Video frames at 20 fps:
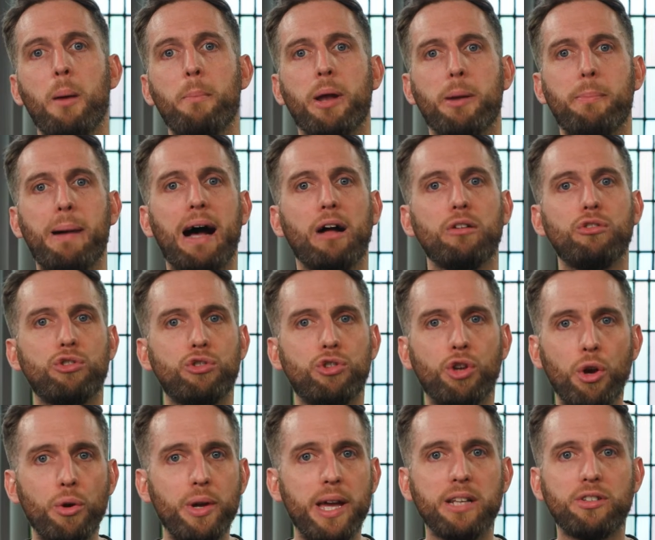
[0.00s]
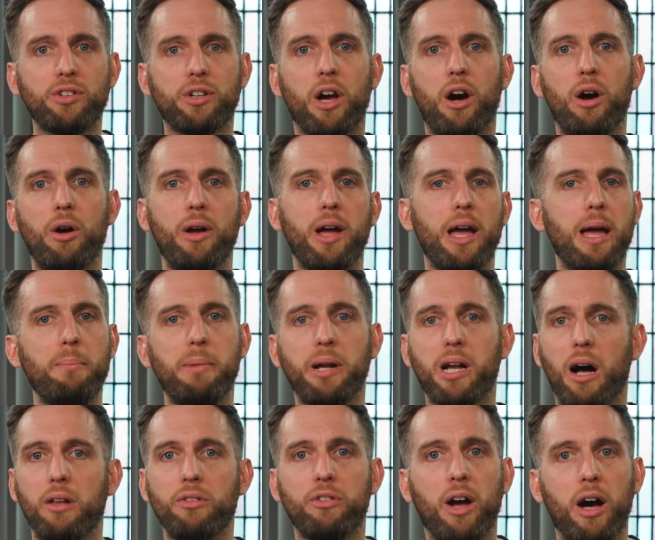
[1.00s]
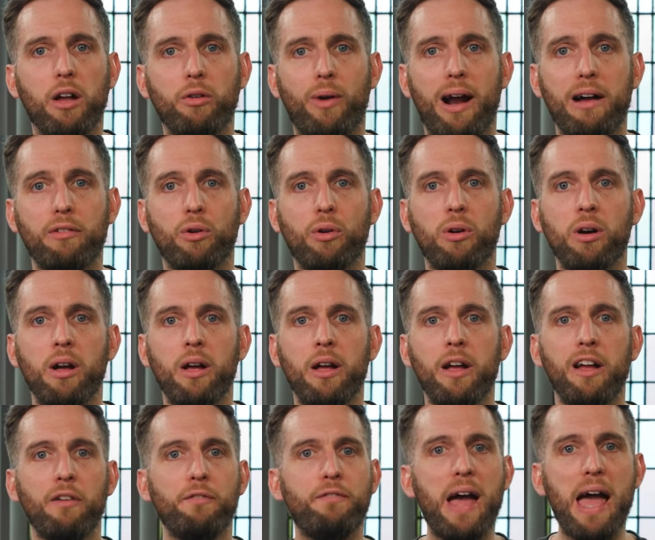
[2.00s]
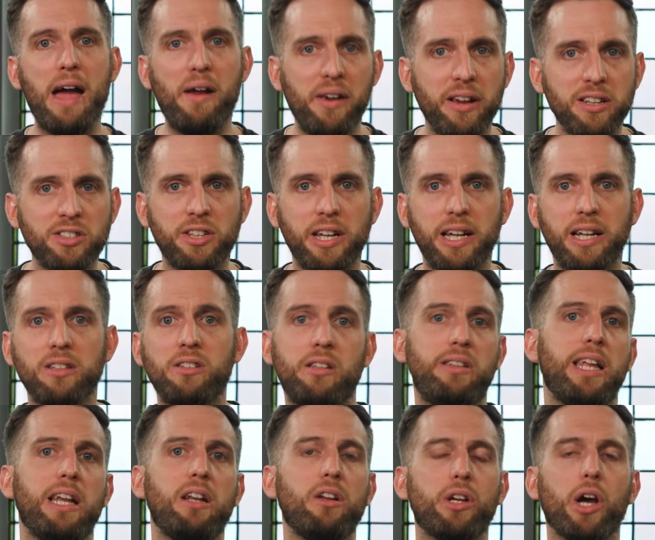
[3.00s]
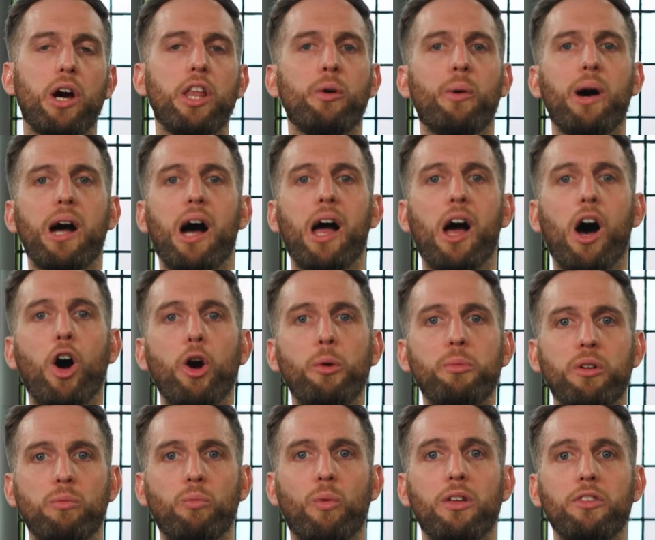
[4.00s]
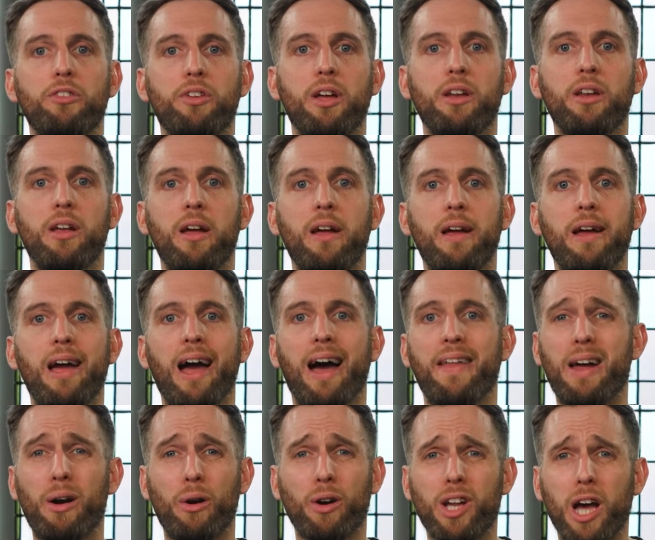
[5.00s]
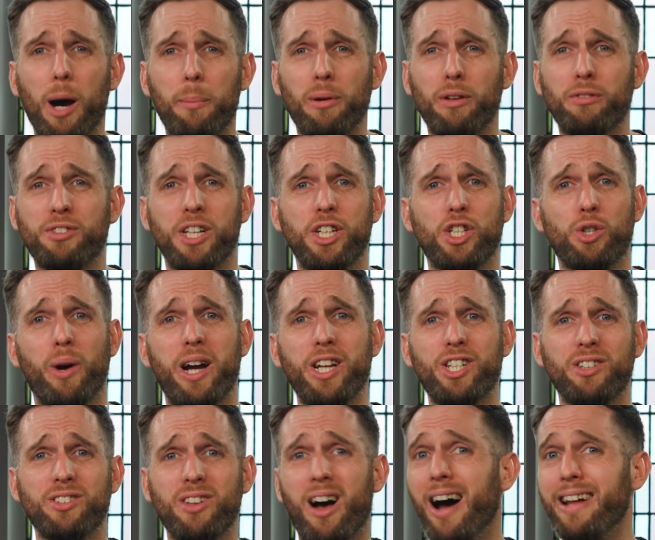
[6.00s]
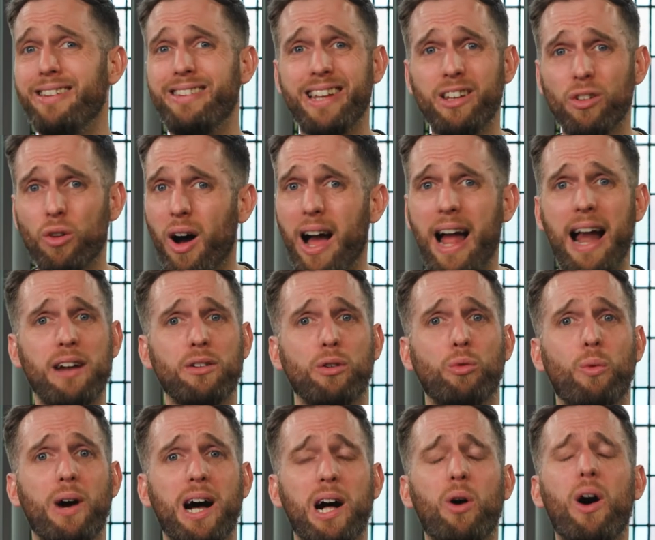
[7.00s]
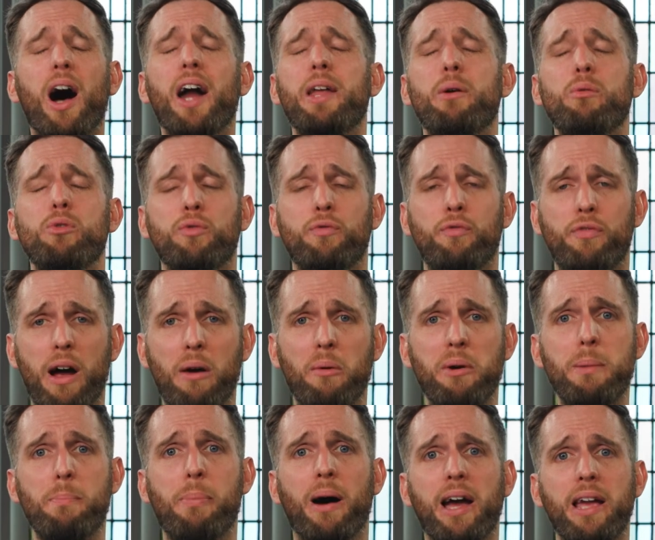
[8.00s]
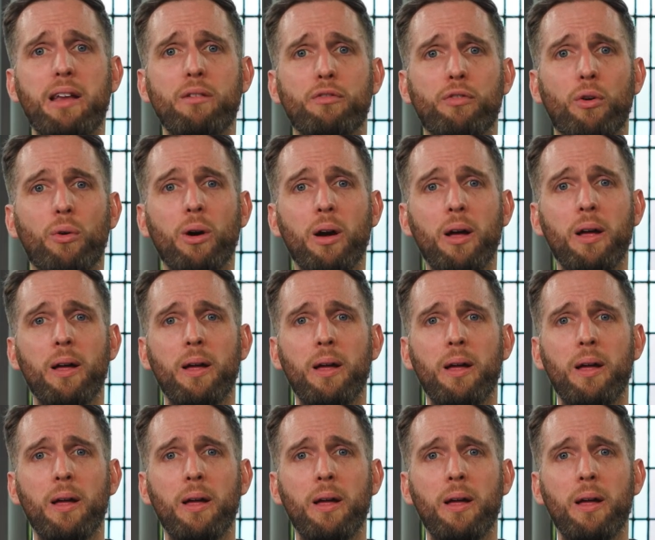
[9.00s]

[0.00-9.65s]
But about 2 years ago, it began to unravel. Various things didn't go the way I hoped and wanted. And there were a couple of situations I did not handle well, and it was very painful.